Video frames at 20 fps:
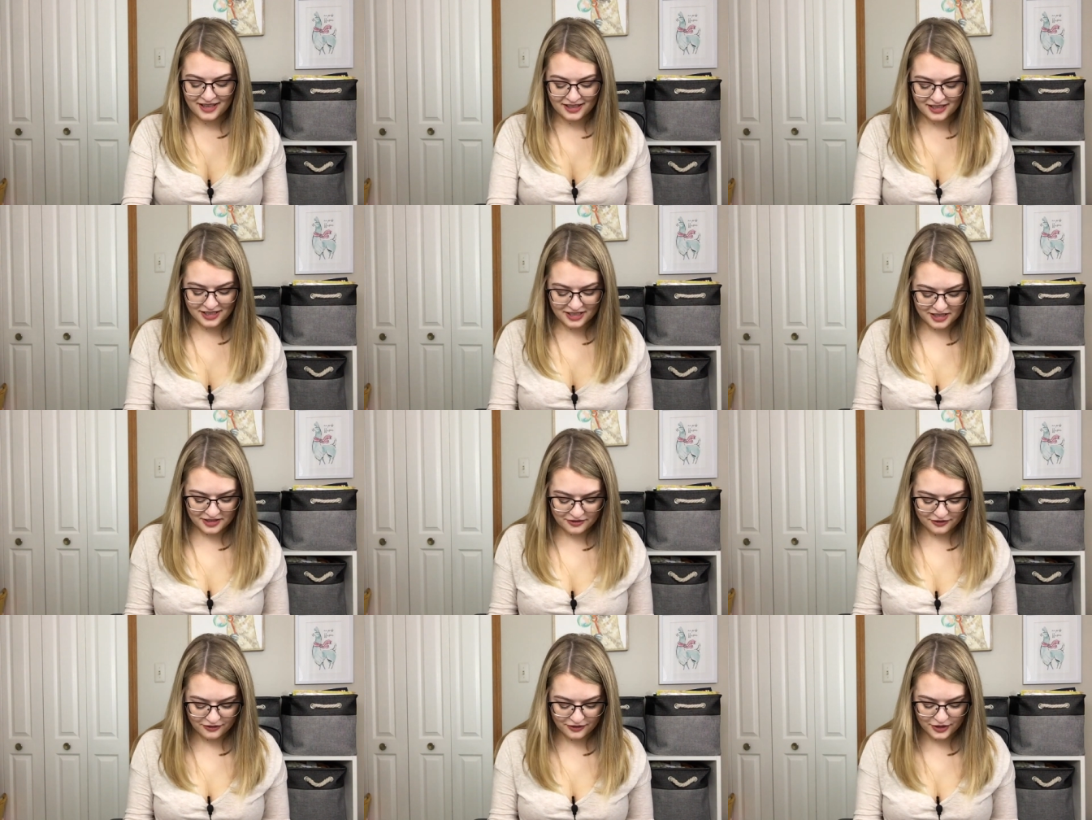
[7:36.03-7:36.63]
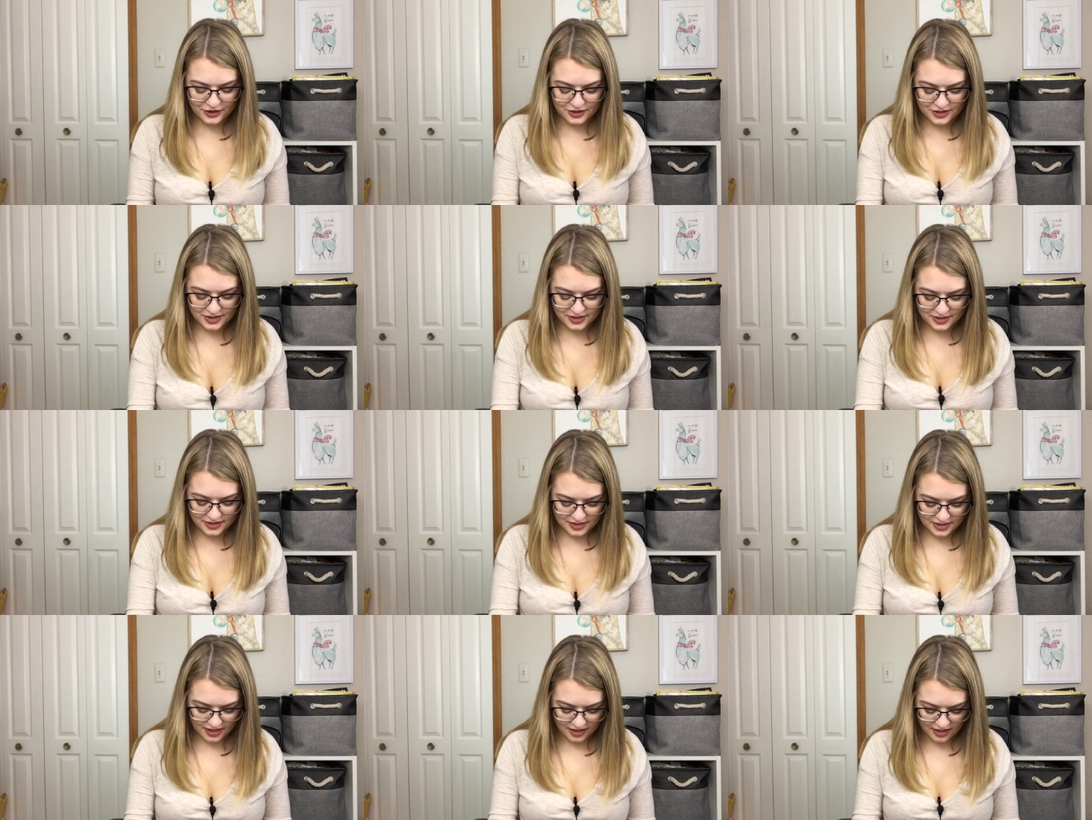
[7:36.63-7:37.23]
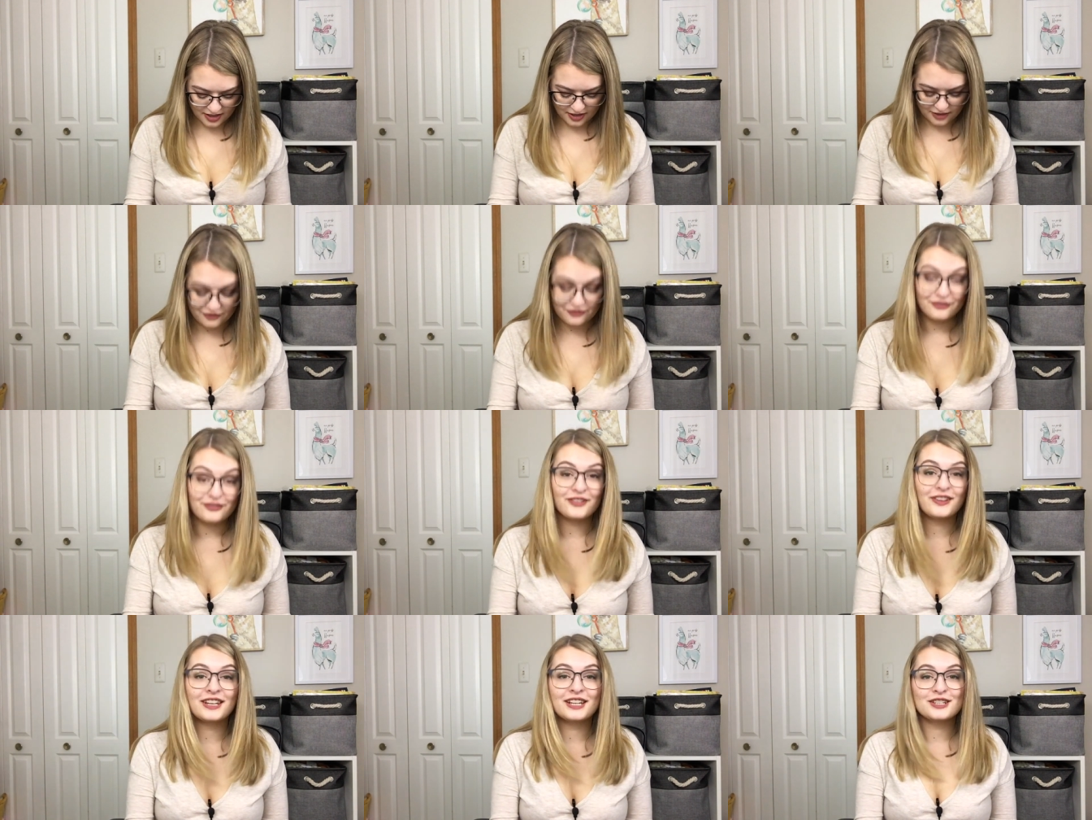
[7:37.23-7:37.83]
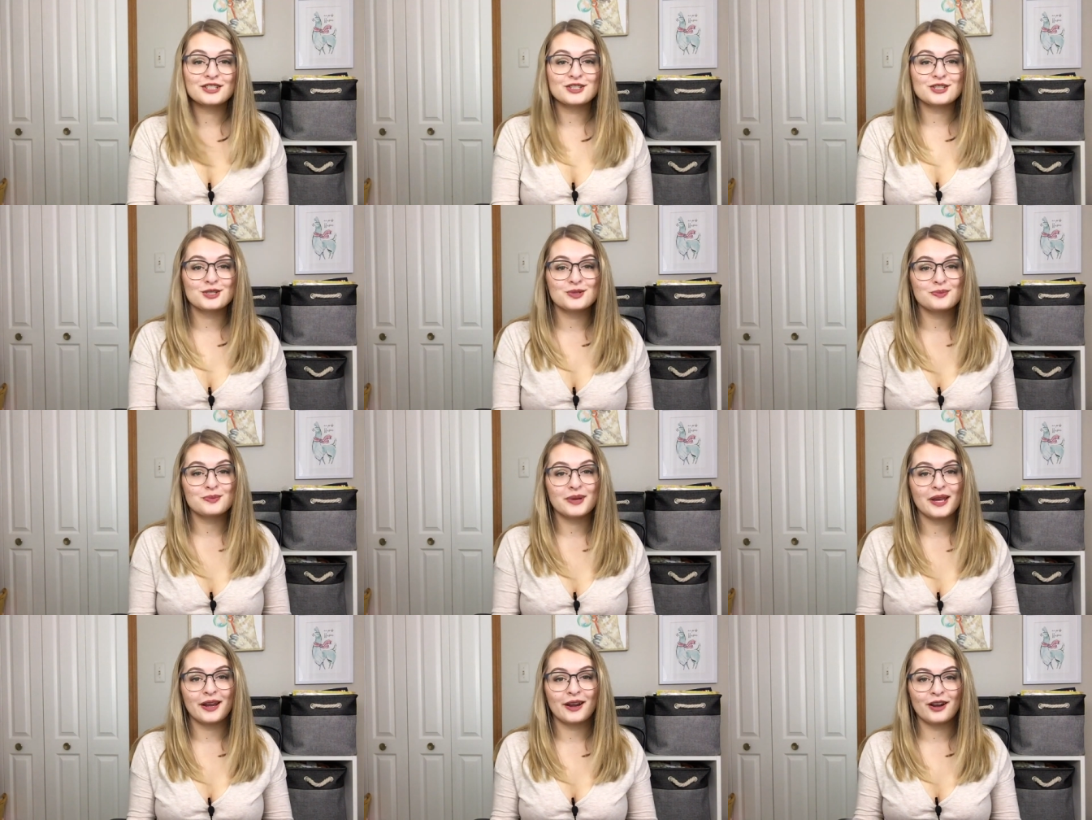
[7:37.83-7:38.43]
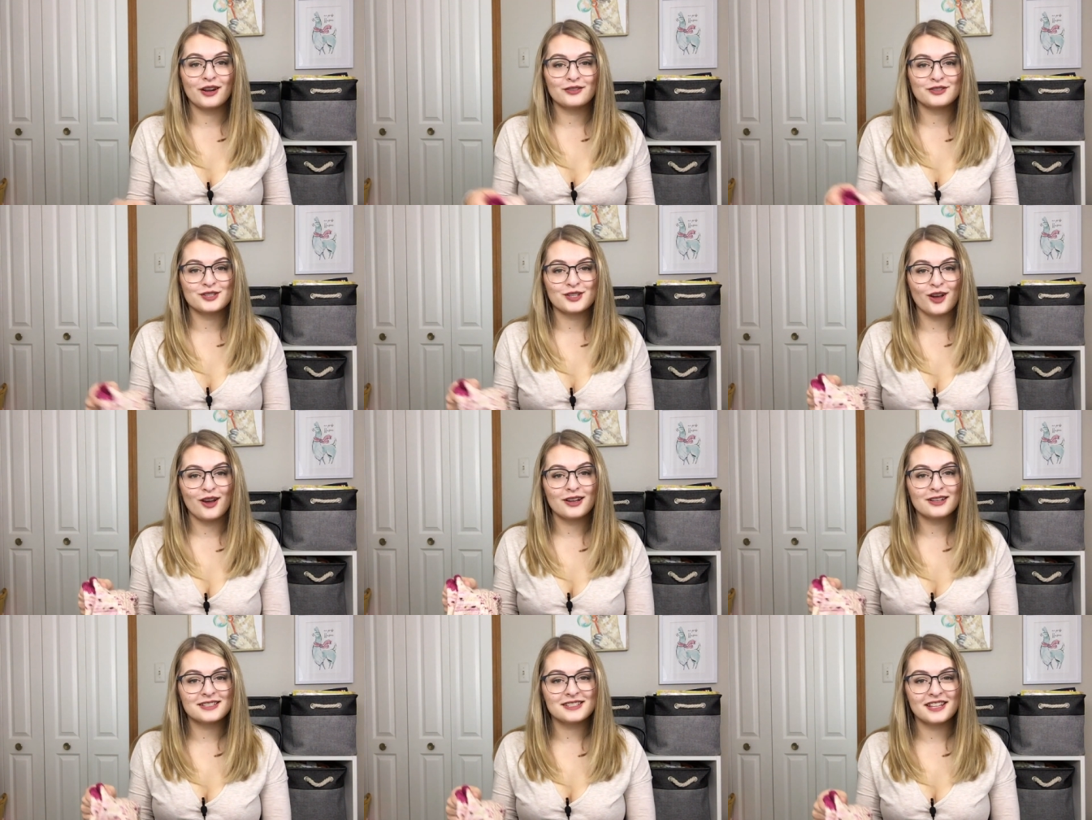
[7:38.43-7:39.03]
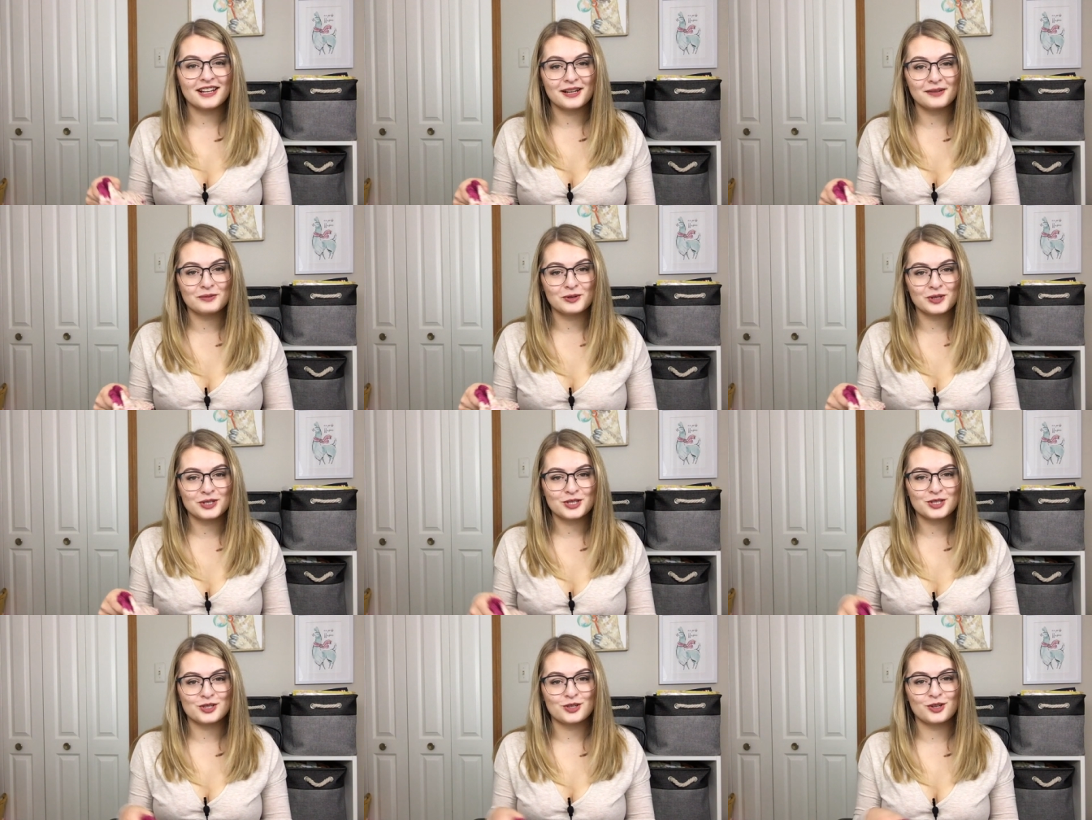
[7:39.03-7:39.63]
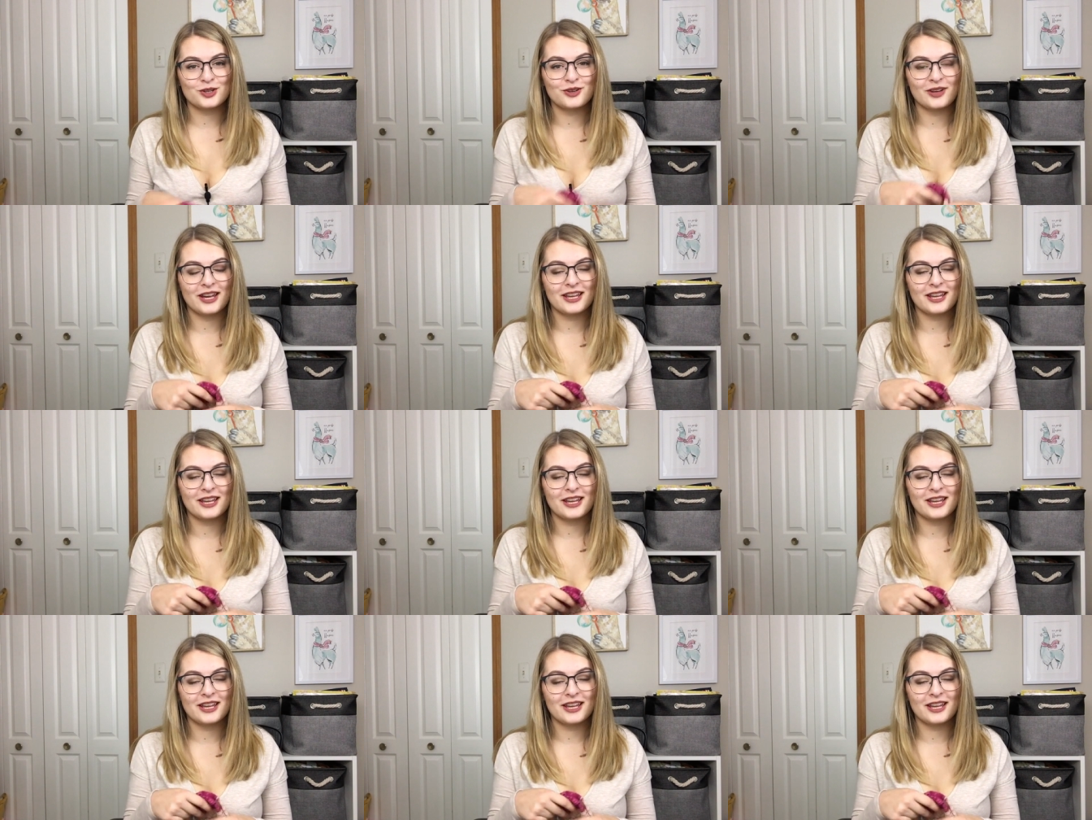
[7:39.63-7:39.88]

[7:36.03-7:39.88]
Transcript: The first finished pair of socks that I'm going to show you